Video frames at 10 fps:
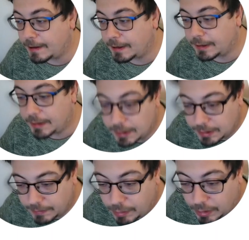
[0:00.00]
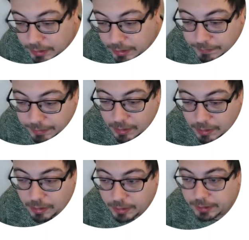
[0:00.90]
This is important
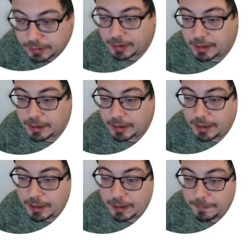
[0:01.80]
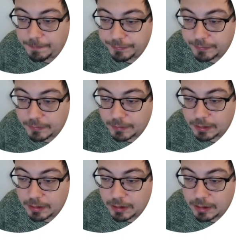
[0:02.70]
because
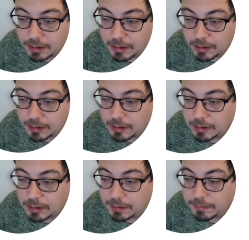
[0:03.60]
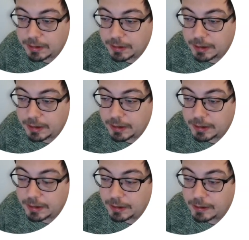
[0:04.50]
it means that
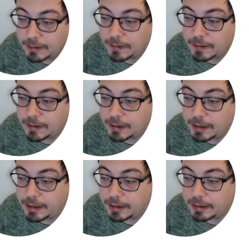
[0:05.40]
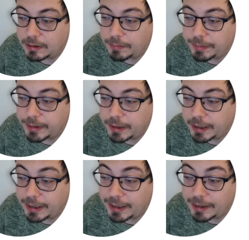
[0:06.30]
it's in an
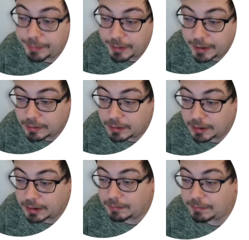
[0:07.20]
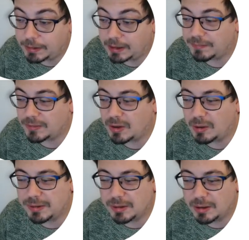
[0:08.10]
operator that can be
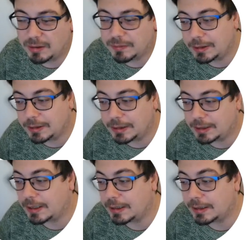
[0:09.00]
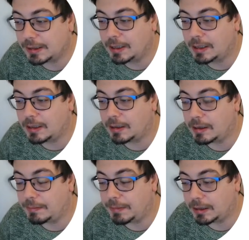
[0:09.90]
observed in a sense,
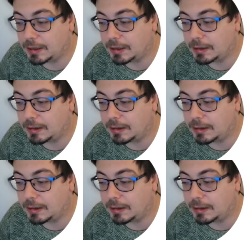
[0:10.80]
meaning that the